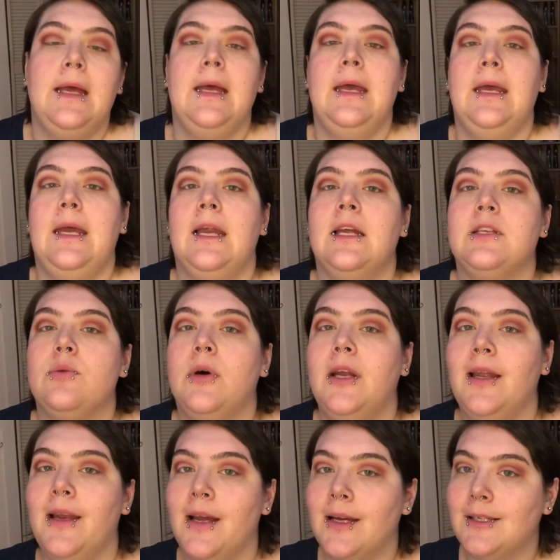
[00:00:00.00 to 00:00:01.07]
it is what
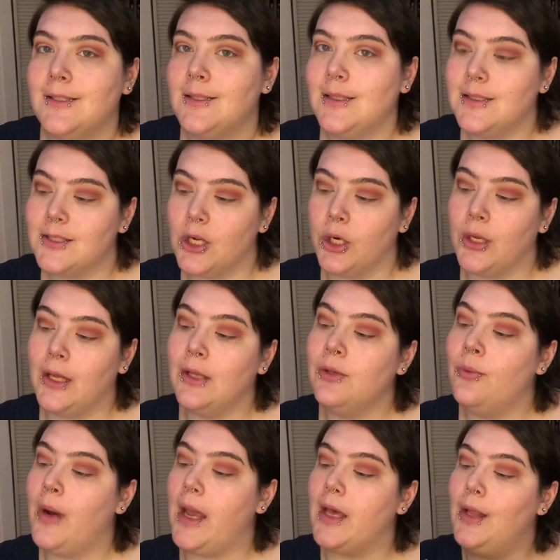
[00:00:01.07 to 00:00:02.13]
it is. It's gonna get in the
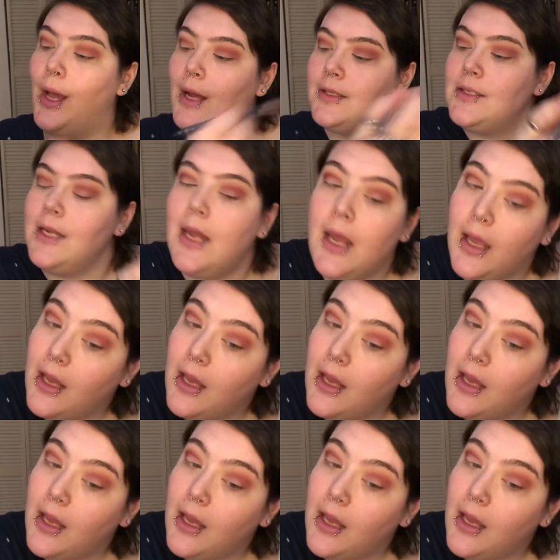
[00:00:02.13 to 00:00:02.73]
way a lot today.